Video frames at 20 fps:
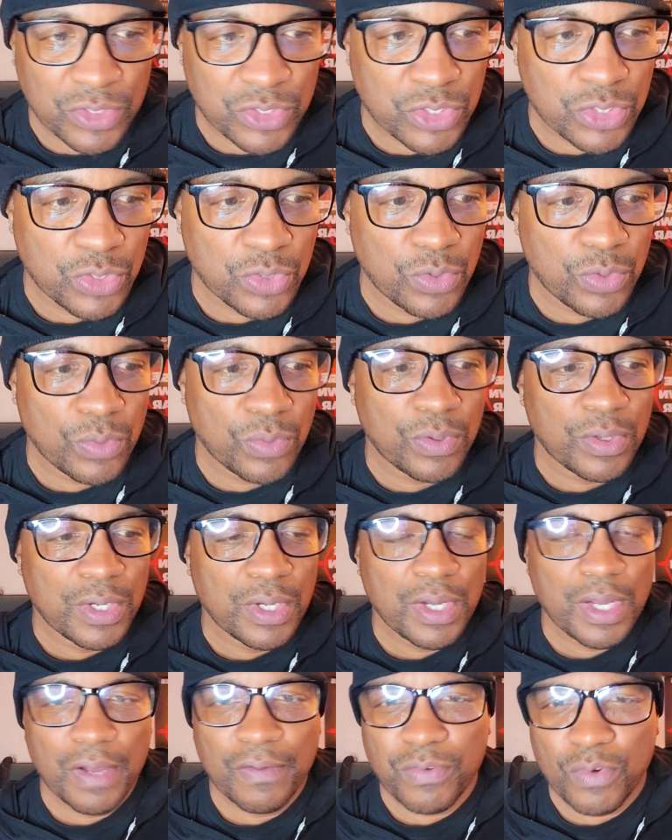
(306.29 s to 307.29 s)
two.
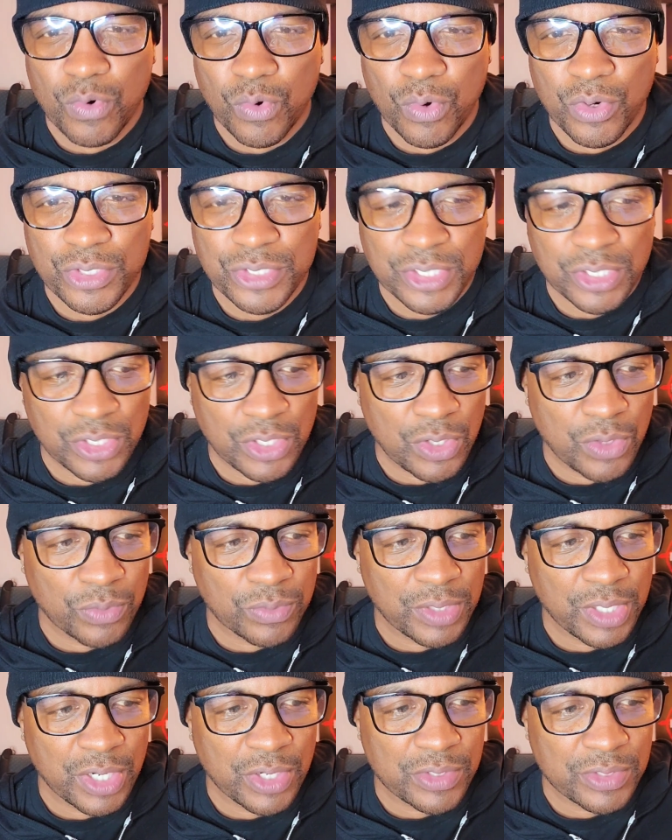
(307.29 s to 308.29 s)
Of course, you know,
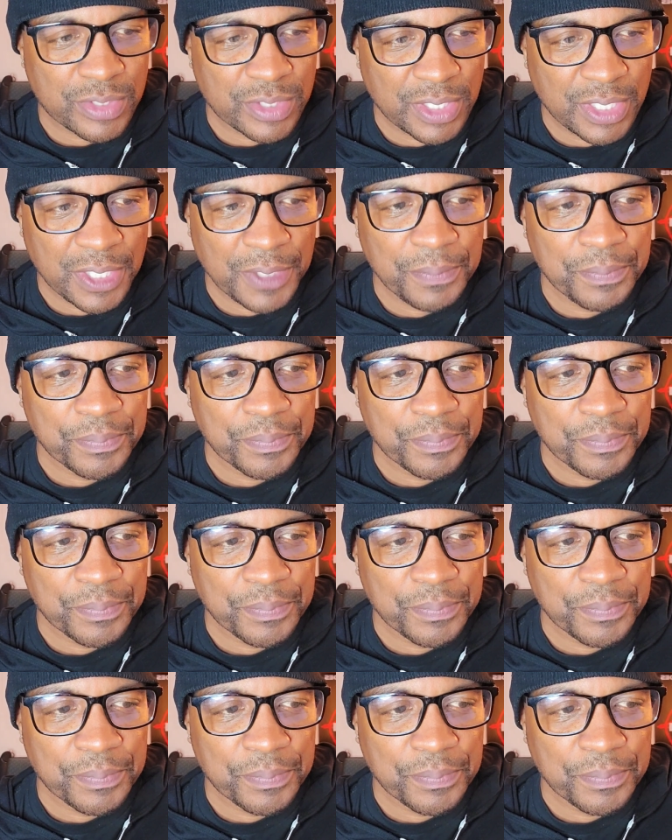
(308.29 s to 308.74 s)
there's the